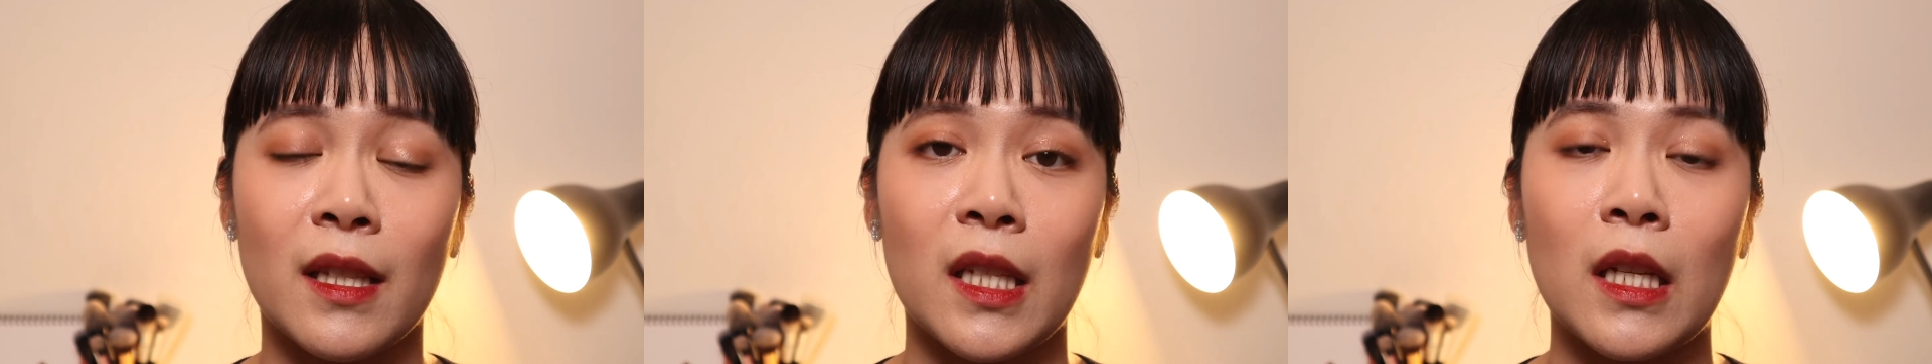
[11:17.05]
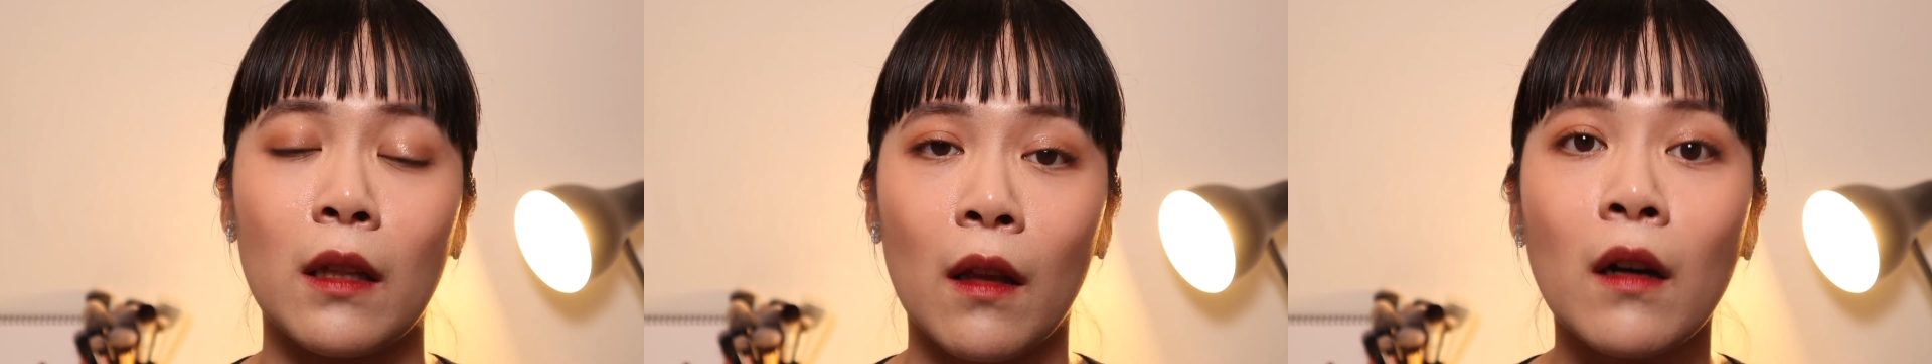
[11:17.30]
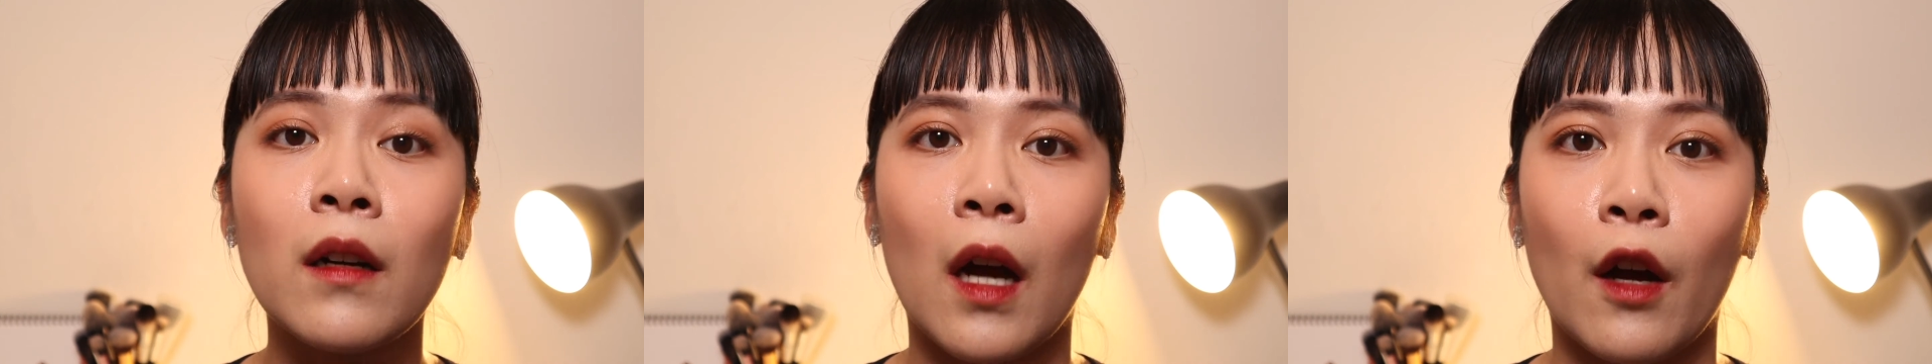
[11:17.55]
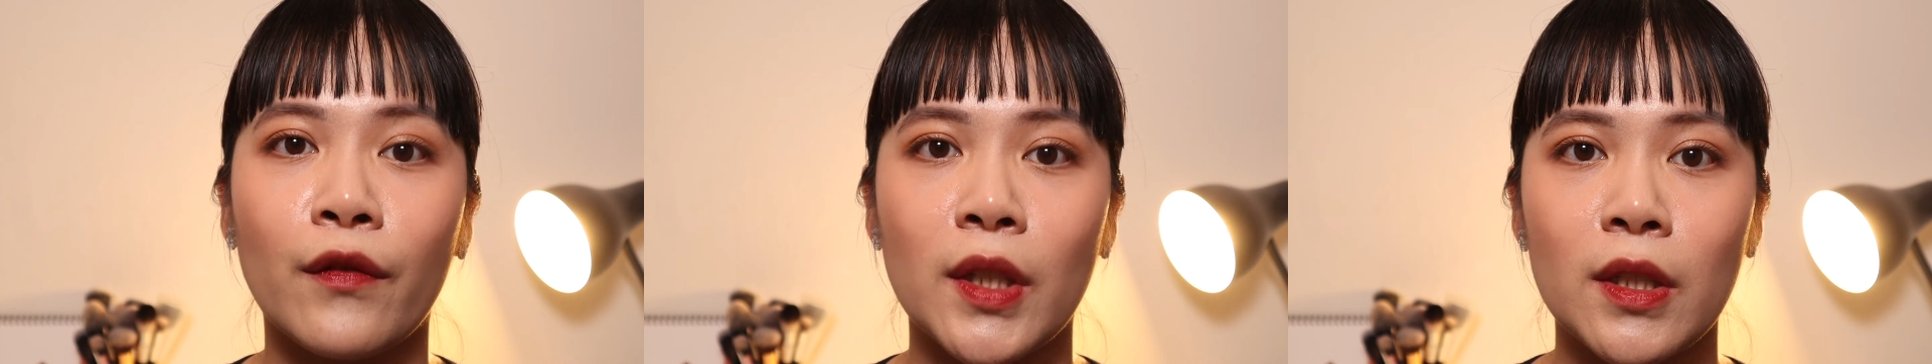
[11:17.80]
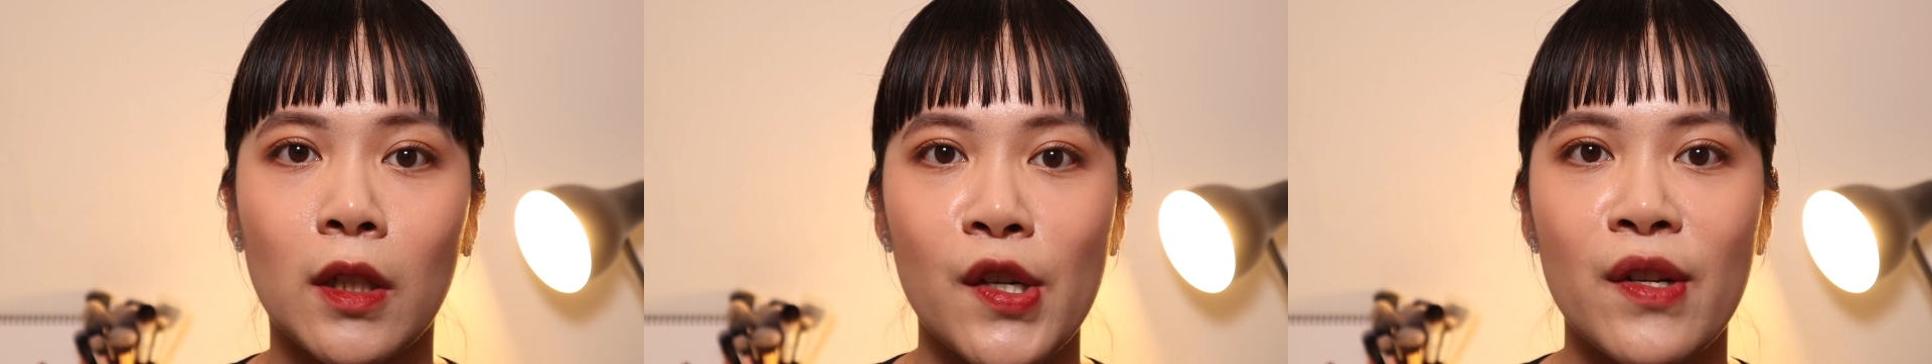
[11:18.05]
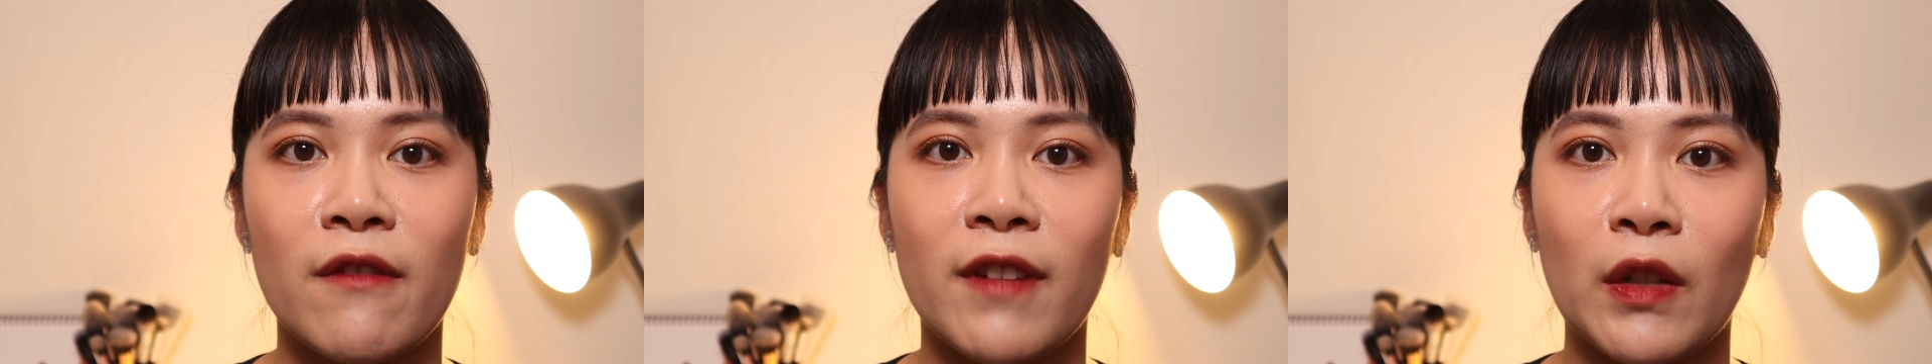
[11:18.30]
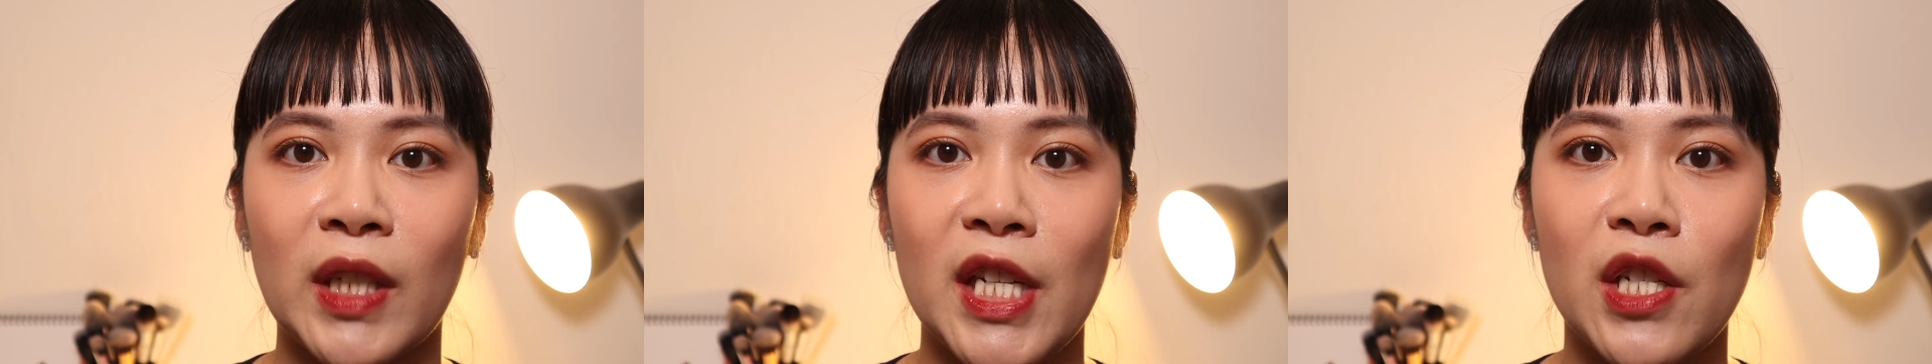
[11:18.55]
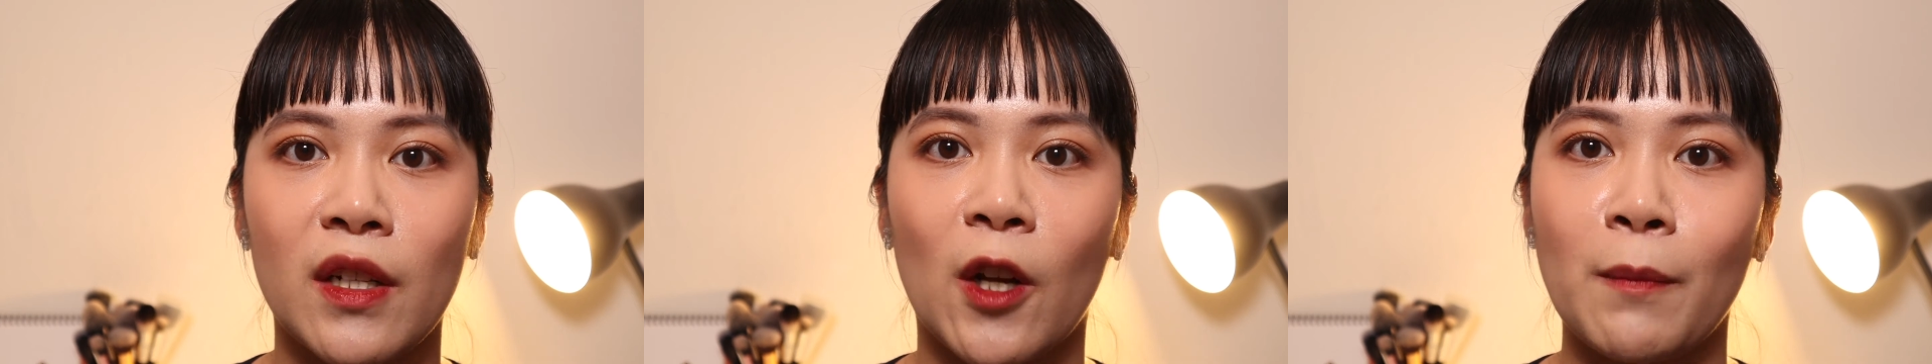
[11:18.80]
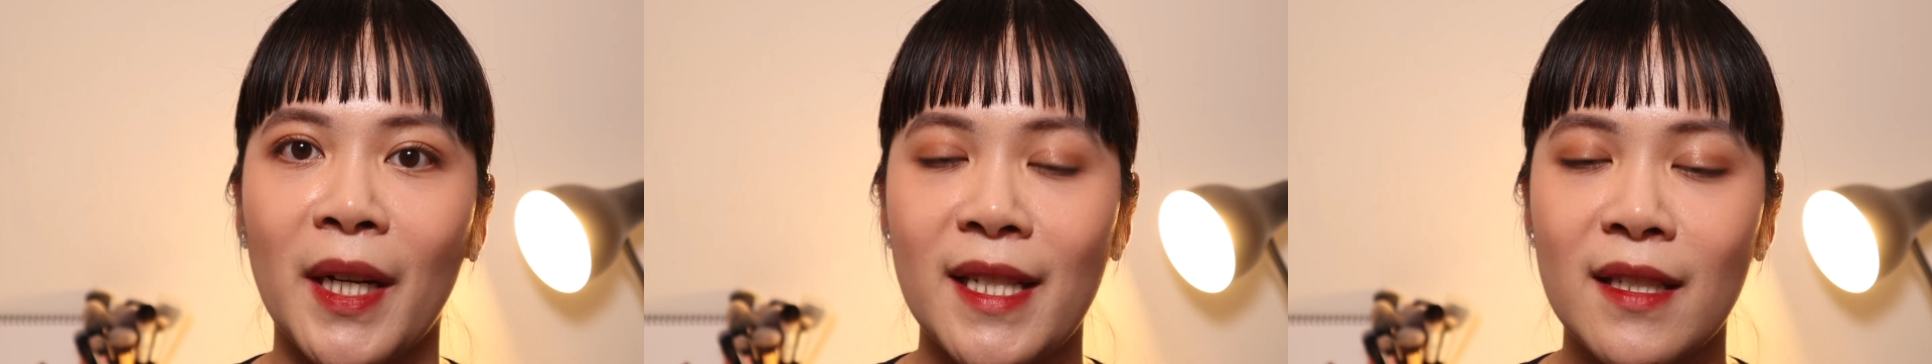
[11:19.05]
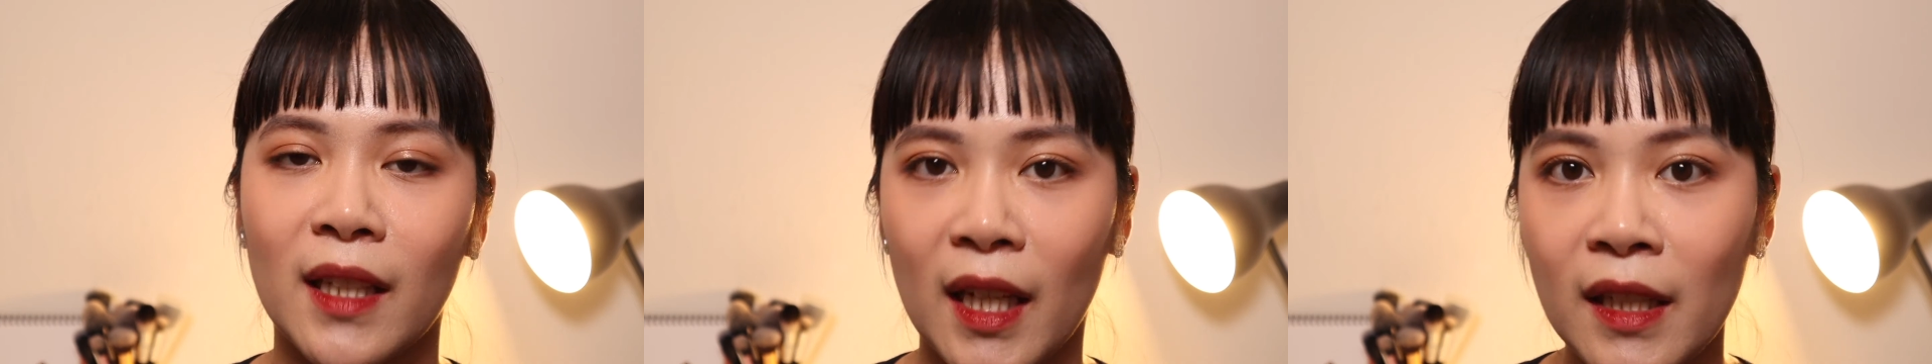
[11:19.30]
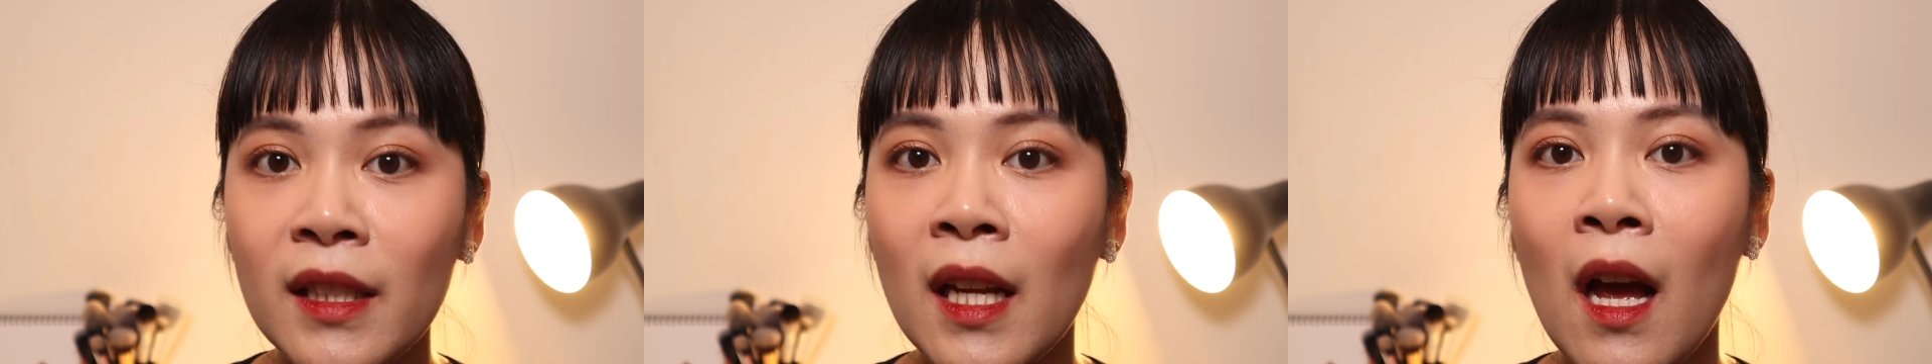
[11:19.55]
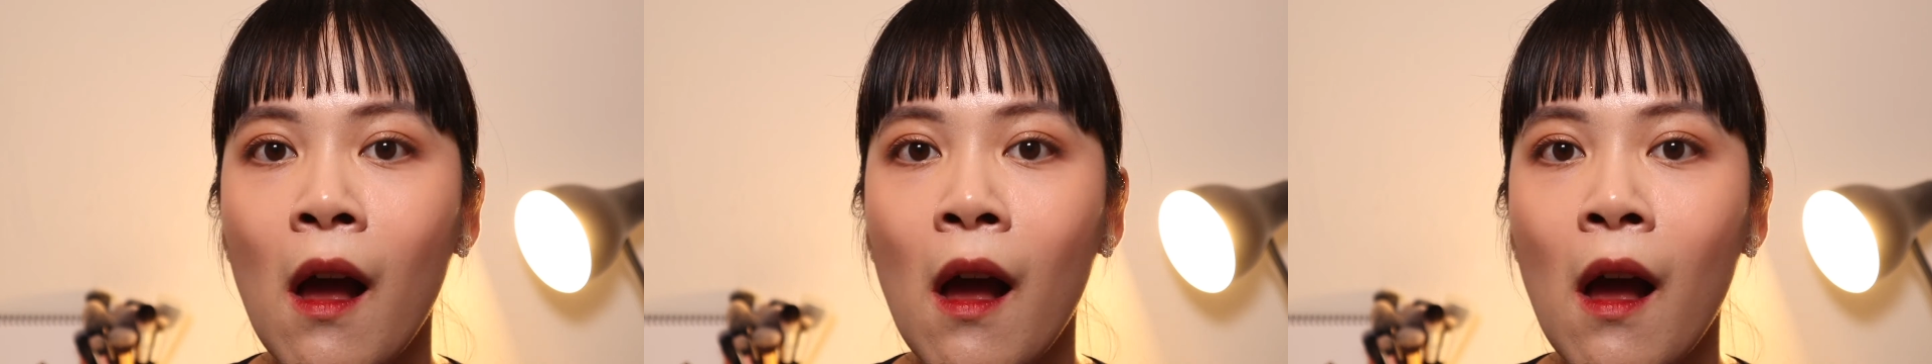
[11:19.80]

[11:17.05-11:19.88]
the look of this cushion foundation on my skin.